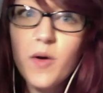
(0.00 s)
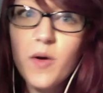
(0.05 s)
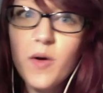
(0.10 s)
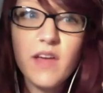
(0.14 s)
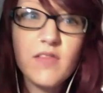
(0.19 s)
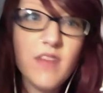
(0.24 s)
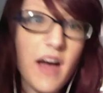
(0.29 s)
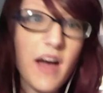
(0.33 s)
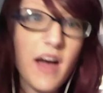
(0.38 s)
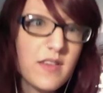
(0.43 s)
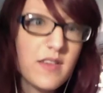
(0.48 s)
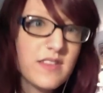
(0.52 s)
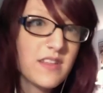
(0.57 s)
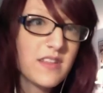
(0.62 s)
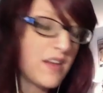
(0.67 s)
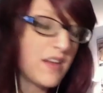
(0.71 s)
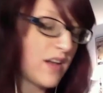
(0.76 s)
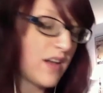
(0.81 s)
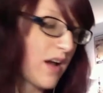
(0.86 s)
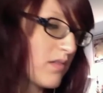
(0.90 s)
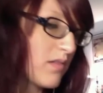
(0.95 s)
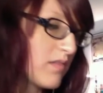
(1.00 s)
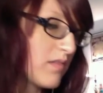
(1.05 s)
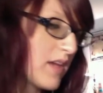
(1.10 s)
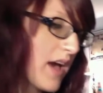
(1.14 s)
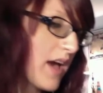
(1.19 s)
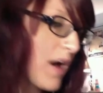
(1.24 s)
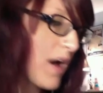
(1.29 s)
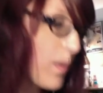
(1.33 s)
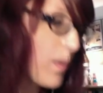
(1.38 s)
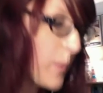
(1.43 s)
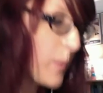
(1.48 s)
I'll send it out. Yeah,
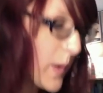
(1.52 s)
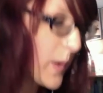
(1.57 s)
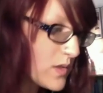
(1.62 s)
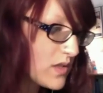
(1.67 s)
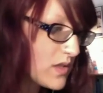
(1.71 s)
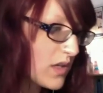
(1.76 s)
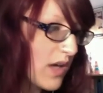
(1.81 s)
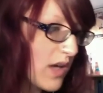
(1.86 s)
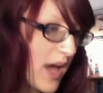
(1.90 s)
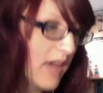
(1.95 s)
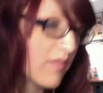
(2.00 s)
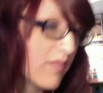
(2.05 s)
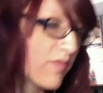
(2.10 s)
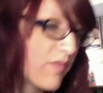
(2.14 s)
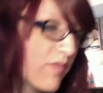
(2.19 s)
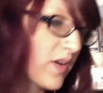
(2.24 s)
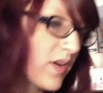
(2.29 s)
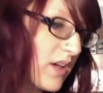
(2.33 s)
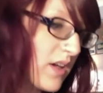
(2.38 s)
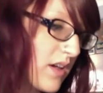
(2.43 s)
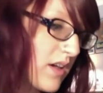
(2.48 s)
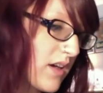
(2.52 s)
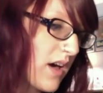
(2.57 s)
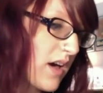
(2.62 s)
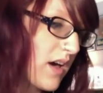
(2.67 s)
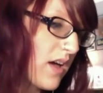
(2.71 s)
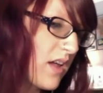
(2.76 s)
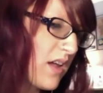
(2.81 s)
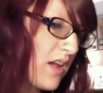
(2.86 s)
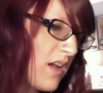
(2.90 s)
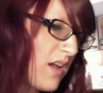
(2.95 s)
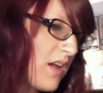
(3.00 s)
I'll post it. I forgot.
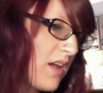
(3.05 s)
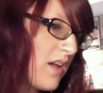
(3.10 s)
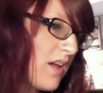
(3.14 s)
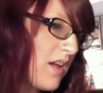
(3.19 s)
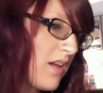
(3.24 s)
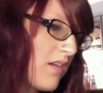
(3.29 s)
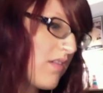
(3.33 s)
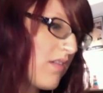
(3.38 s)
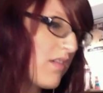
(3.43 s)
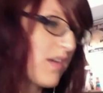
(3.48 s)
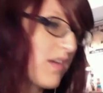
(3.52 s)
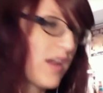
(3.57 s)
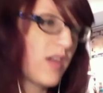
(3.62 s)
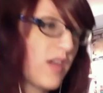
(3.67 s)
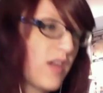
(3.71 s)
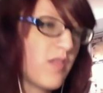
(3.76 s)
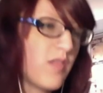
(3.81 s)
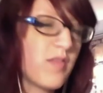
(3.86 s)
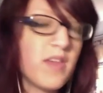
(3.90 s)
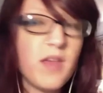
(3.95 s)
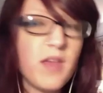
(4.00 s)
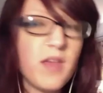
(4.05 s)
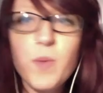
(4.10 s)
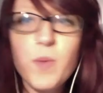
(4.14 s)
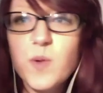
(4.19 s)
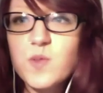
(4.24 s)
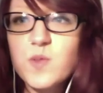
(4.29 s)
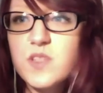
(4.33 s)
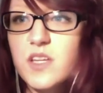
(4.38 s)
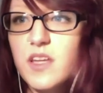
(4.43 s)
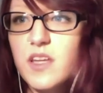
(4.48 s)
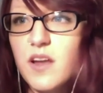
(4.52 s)
I keep
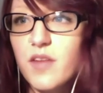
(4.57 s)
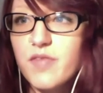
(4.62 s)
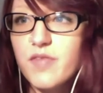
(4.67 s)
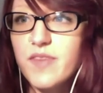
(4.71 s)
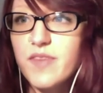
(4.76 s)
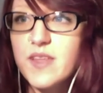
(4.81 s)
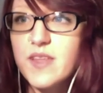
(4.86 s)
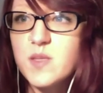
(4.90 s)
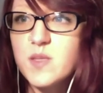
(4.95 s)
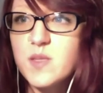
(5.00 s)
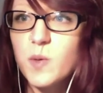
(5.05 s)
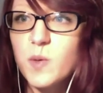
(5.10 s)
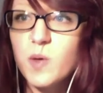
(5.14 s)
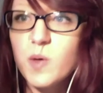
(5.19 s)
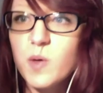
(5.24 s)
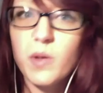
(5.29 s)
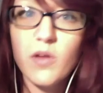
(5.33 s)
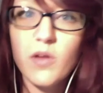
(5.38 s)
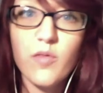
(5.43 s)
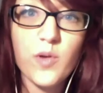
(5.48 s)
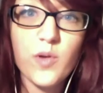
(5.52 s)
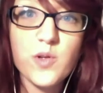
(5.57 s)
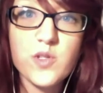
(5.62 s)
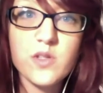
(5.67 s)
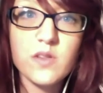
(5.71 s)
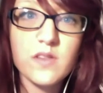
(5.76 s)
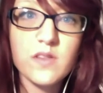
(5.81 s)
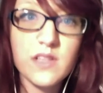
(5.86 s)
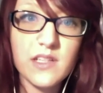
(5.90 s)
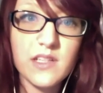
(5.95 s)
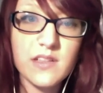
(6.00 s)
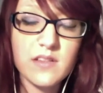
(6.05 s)
posting it on Facebook, but
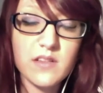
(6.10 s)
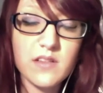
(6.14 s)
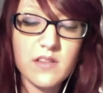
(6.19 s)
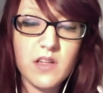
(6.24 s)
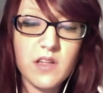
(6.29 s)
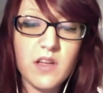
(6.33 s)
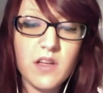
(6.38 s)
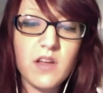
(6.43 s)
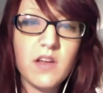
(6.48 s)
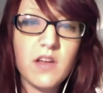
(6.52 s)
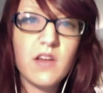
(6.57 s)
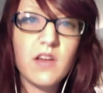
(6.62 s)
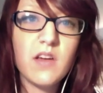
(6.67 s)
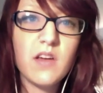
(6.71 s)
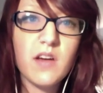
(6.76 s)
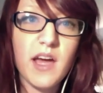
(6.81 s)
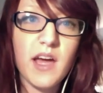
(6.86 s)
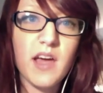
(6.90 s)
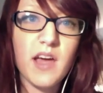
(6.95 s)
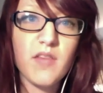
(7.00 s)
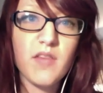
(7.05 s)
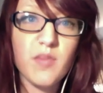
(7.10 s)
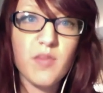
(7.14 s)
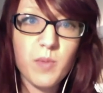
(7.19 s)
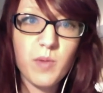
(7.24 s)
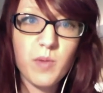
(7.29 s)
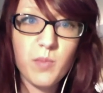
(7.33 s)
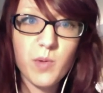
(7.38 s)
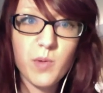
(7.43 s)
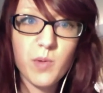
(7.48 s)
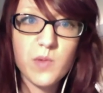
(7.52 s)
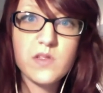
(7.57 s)
unfortunately, I haven't been
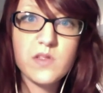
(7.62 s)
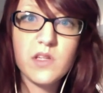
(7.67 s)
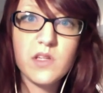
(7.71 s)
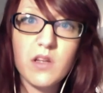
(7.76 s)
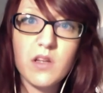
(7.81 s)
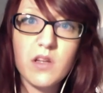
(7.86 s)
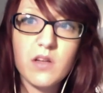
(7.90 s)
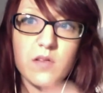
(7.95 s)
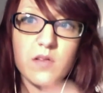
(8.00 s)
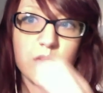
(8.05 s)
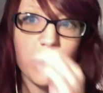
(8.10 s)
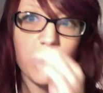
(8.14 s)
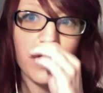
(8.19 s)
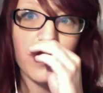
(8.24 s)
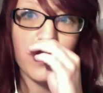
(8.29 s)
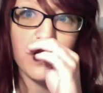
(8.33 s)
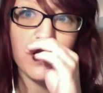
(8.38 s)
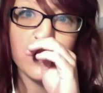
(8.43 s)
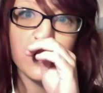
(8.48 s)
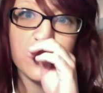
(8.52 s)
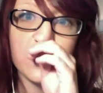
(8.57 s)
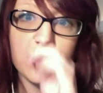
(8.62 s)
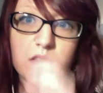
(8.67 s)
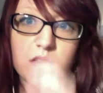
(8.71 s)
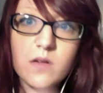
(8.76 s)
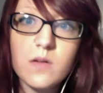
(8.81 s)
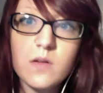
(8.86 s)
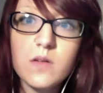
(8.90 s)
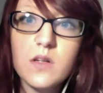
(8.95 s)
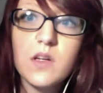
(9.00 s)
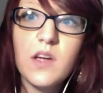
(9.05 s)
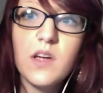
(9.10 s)
posting it on Twitter, so
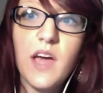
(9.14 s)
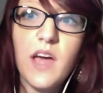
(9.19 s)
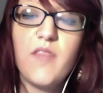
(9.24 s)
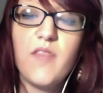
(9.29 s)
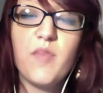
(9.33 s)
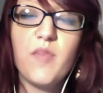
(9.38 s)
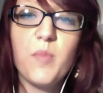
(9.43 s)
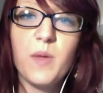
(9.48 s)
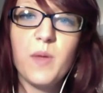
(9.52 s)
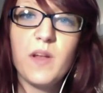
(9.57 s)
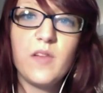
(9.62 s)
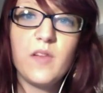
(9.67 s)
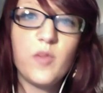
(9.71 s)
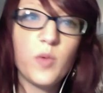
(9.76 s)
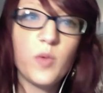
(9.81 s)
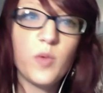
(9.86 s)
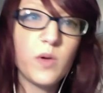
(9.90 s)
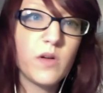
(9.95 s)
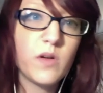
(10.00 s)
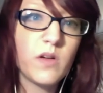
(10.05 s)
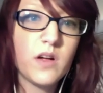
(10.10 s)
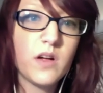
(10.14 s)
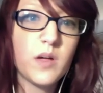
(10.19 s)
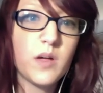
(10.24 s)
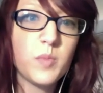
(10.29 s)
I haven't been on Twitter in a couple